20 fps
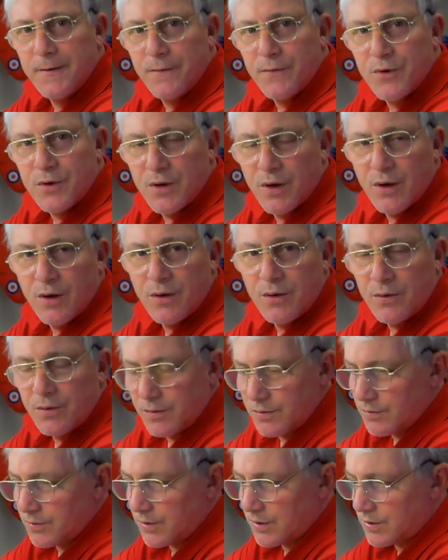So
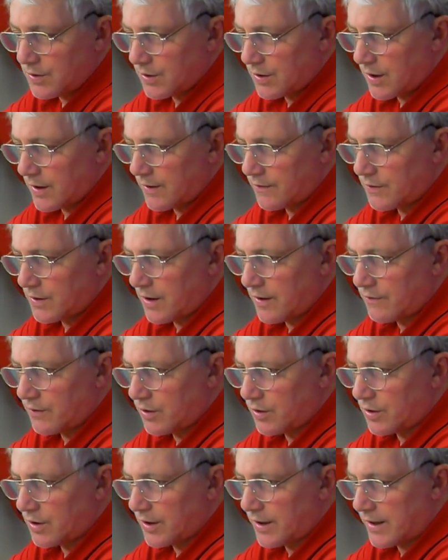we should have a look
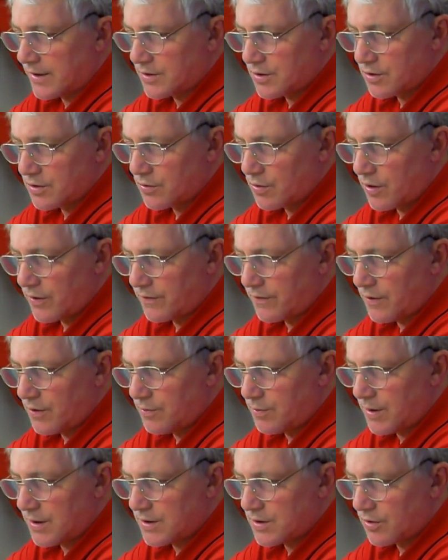at that. So there's quite a few
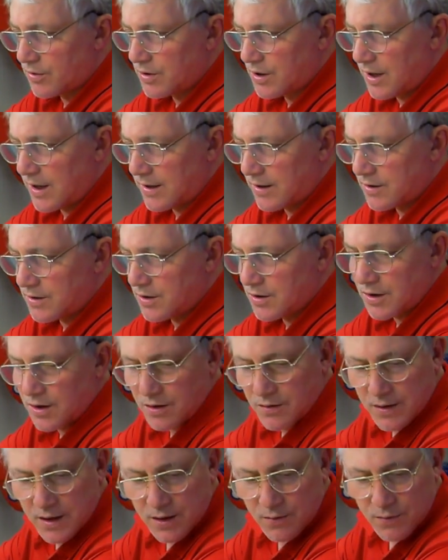bits on yellow to do
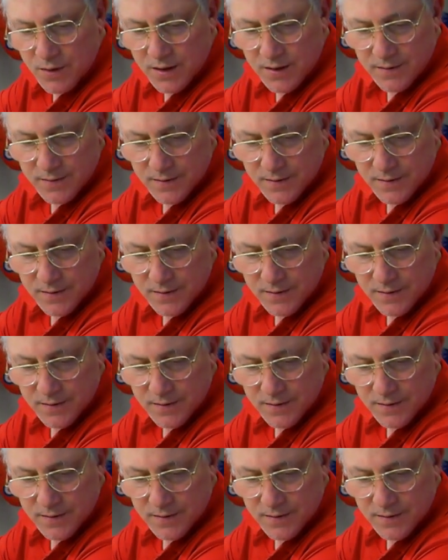anyway.